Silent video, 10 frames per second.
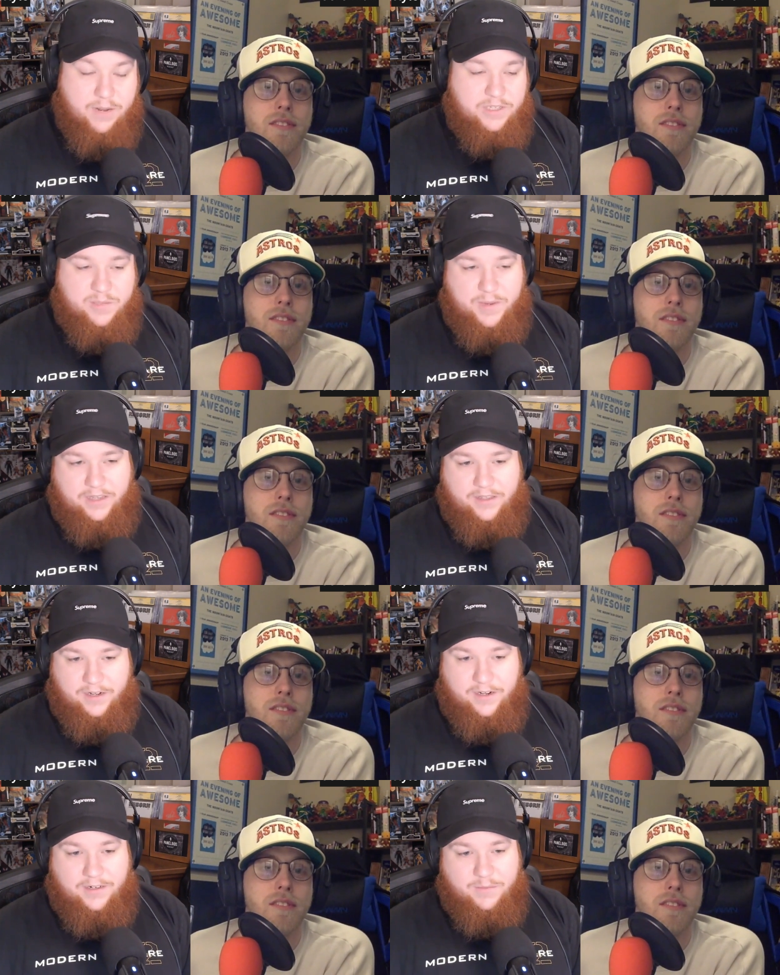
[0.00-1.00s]
Speaker 1: is and i've been
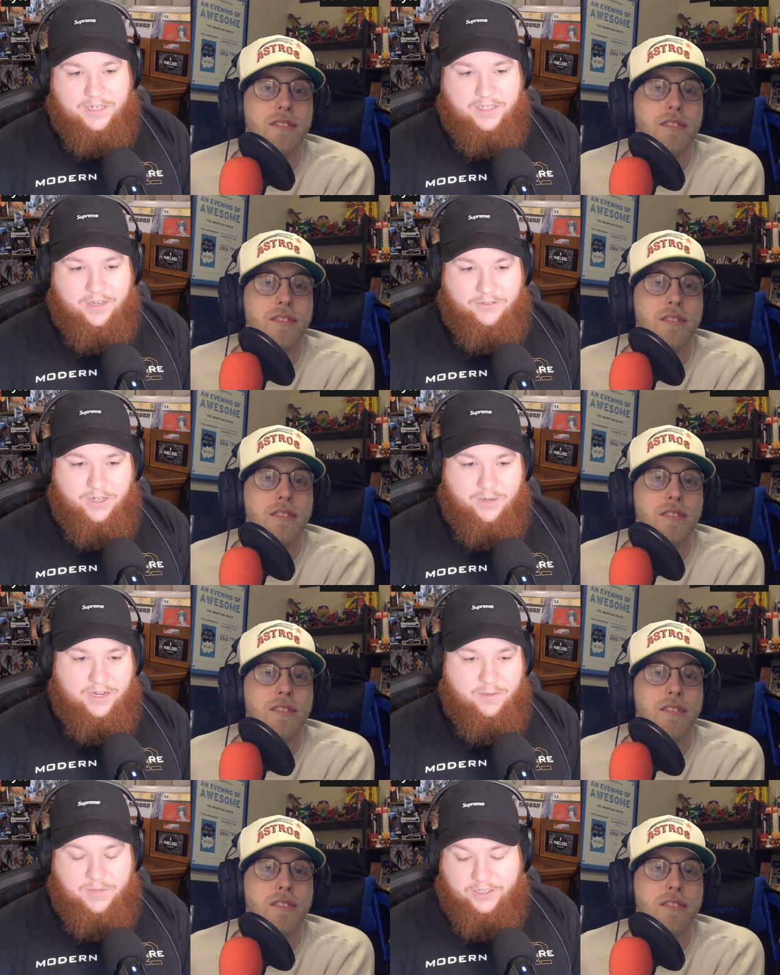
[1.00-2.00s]
speculating on it myself trying to
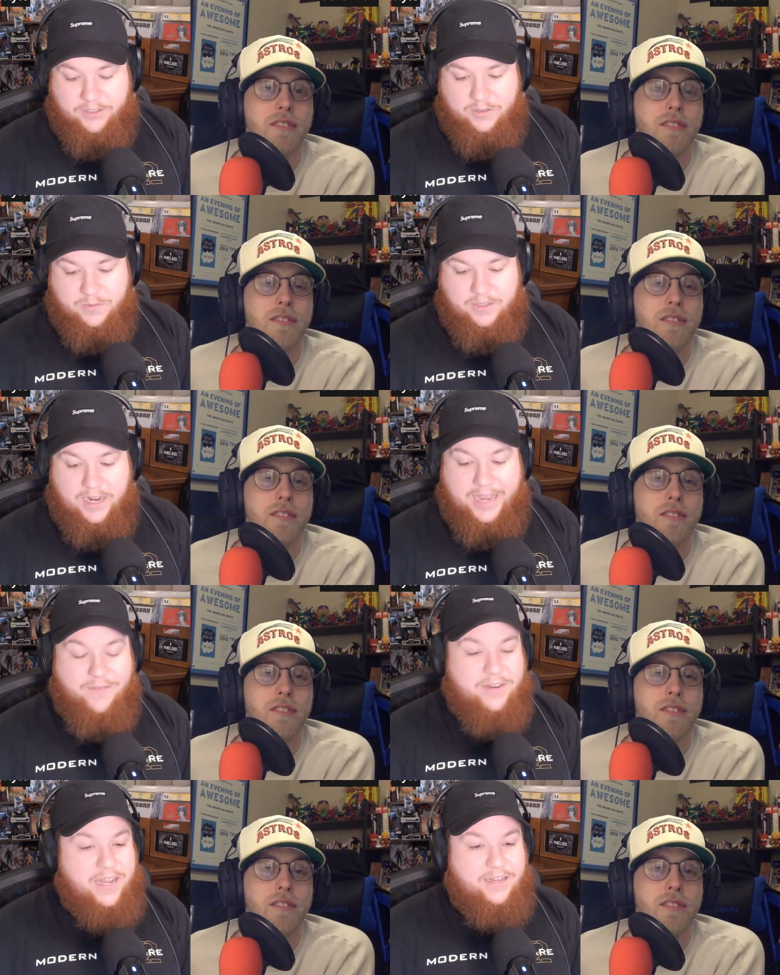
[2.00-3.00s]
pick up issues but i
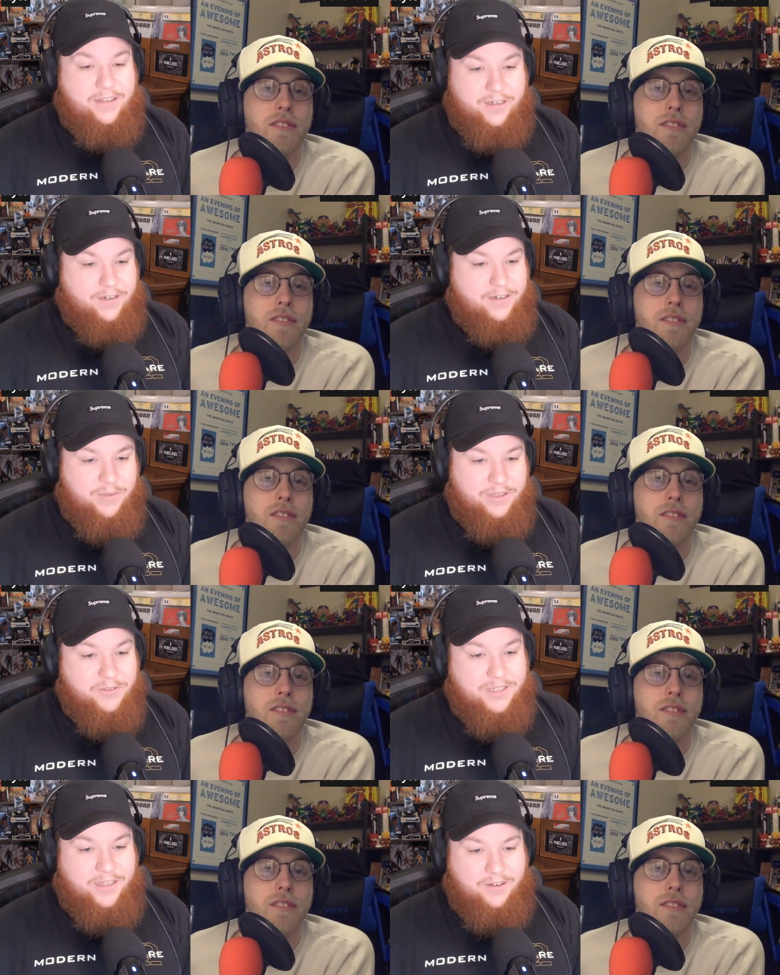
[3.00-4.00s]
haven't had luck i've
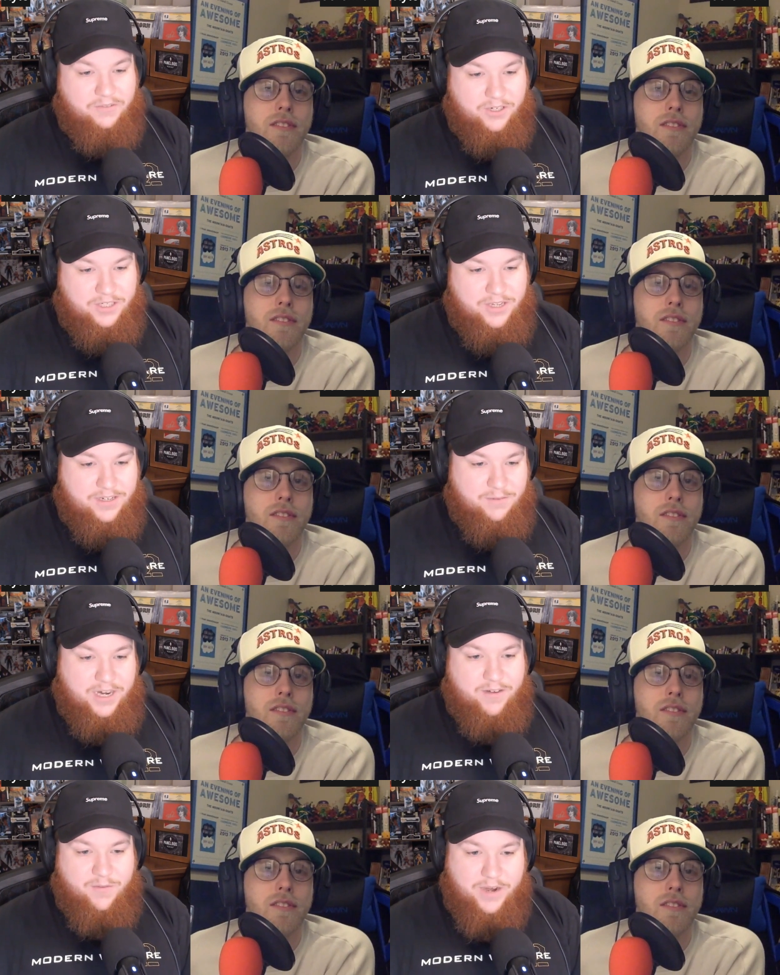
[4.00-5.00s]
been losing a lot of auctions and
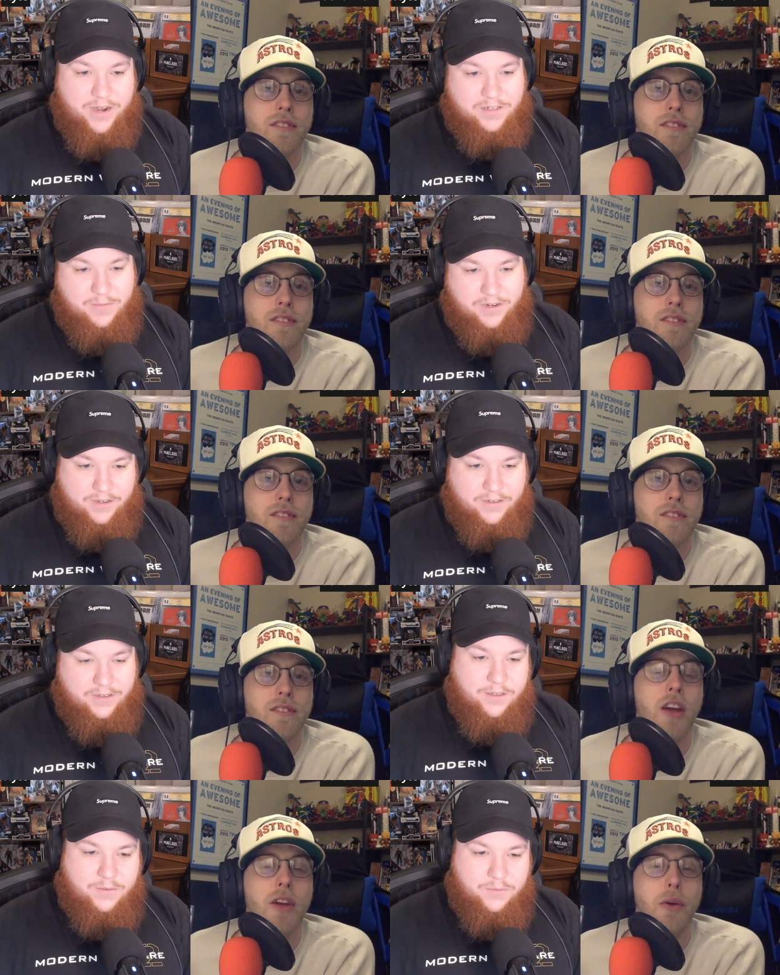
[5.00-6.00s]
i'm kind of embarrassed about it
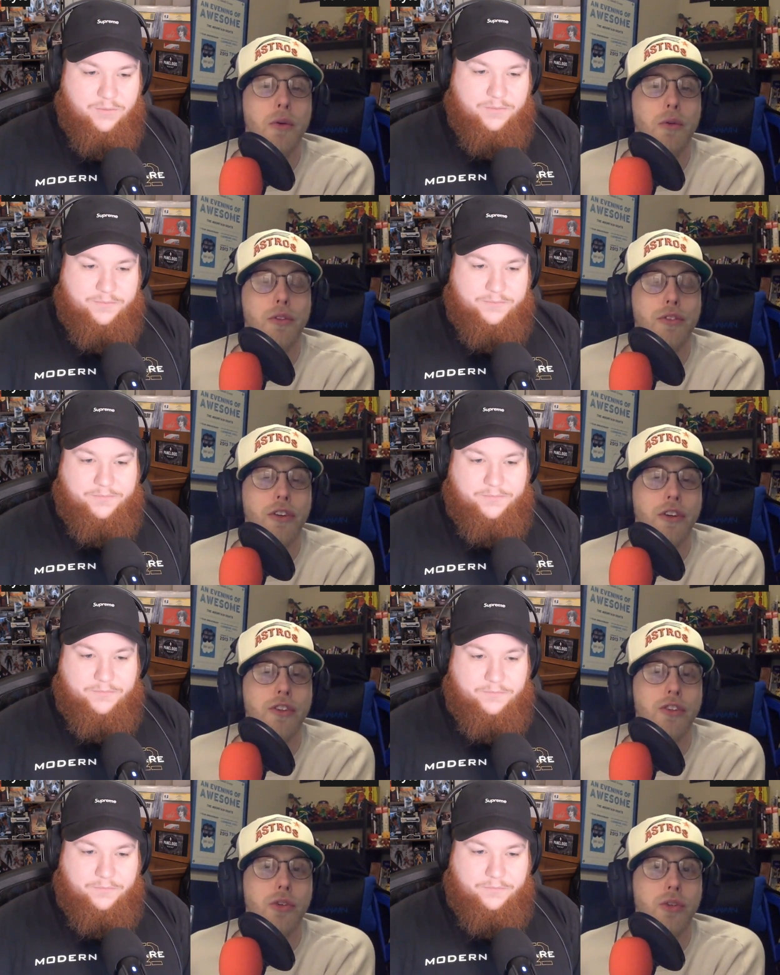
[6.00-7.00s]
Speaker 2: are you referring
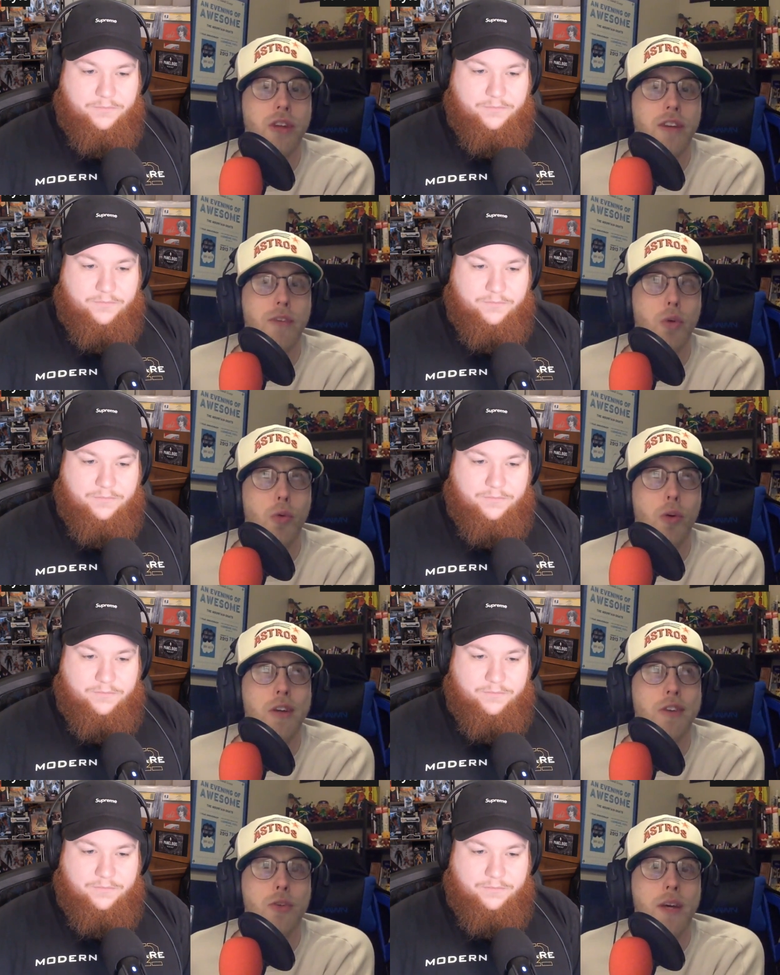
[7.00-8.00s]
to daredevil
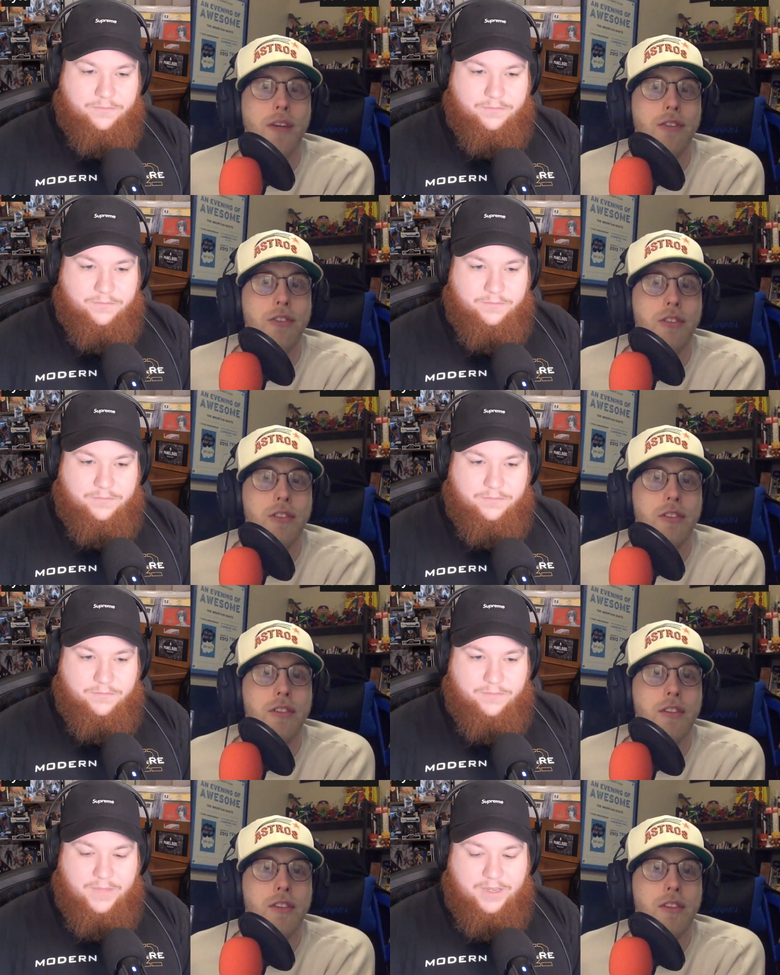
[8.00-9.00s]
112
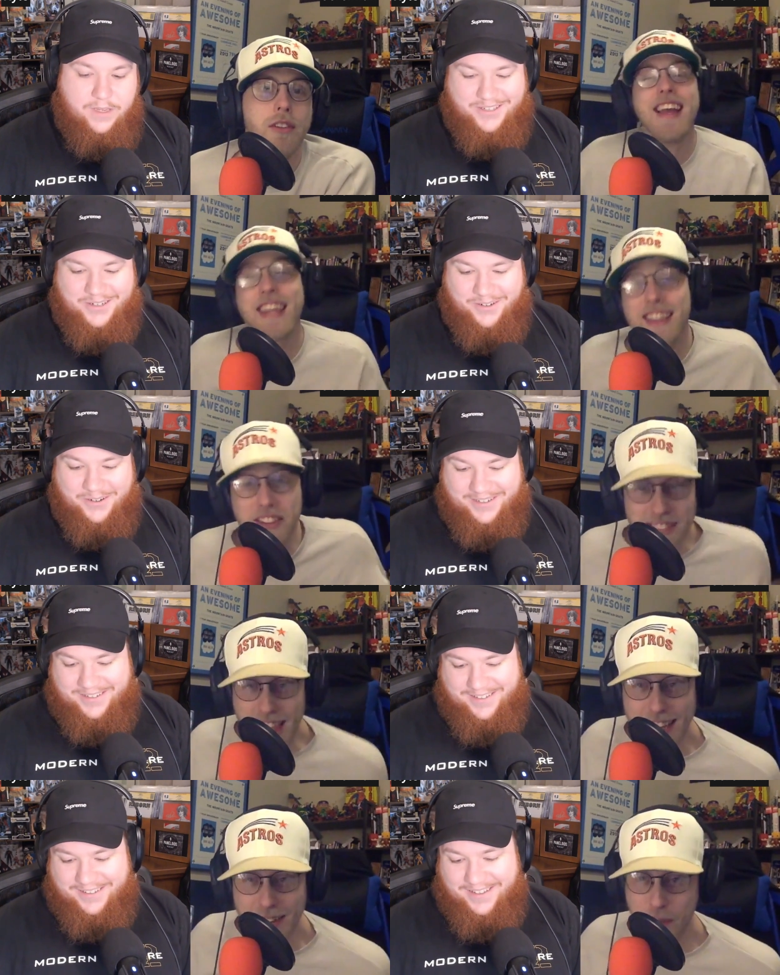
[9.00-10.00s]
Get the
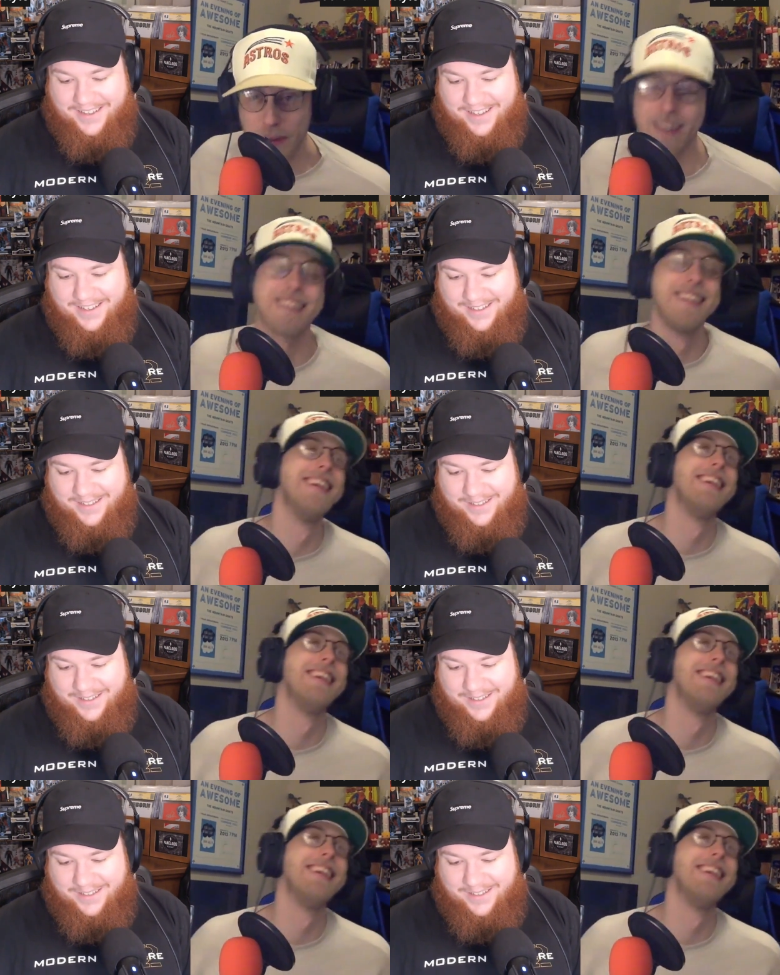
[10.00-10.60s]
second print.